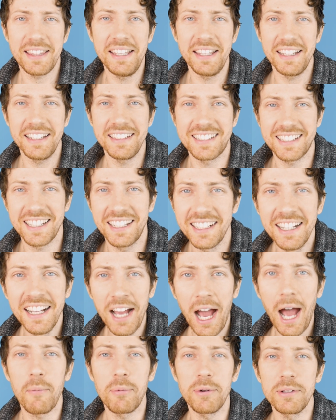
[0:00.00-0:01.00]
this.
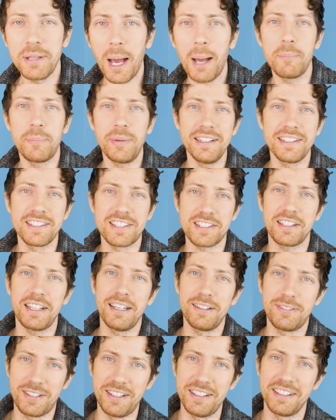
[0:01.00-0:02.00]
I will not be
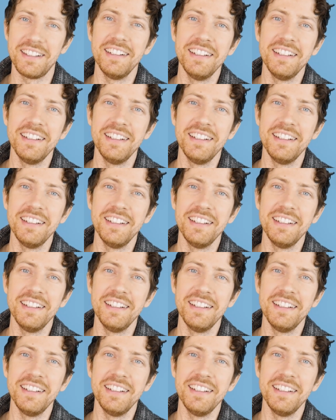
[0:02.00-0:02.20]
enslaved.